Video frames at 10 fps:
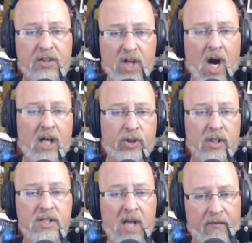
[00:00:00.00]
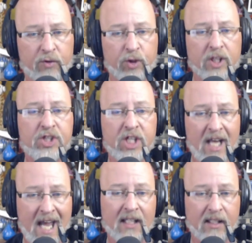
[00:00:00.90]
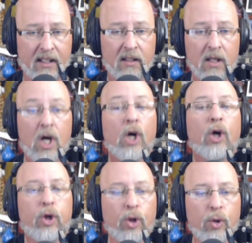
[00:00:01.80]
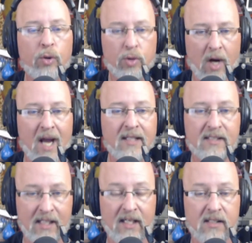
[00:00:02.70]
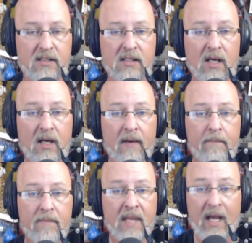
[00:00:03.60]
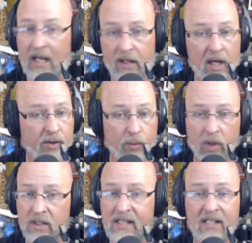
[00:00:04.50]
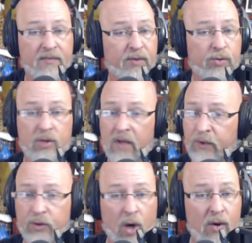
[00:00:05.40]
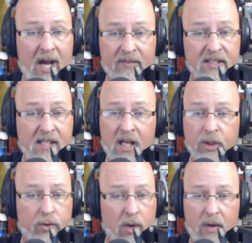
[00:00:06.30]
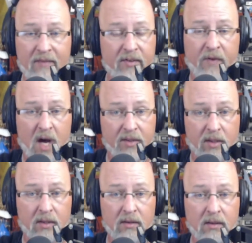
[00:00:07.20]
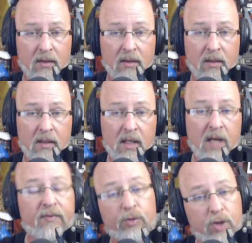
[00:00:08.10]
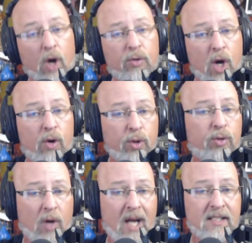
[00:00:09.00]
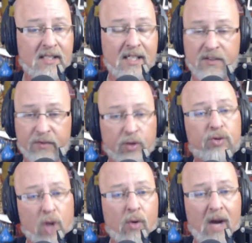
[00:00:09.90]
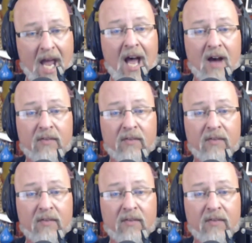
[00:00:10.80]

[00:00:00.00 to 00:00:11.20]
doctrines of Christianity, who Christ is. And the, and the word says if you if you don't have the son, you don't have the father. If you don't know who Christ is, if you don't have,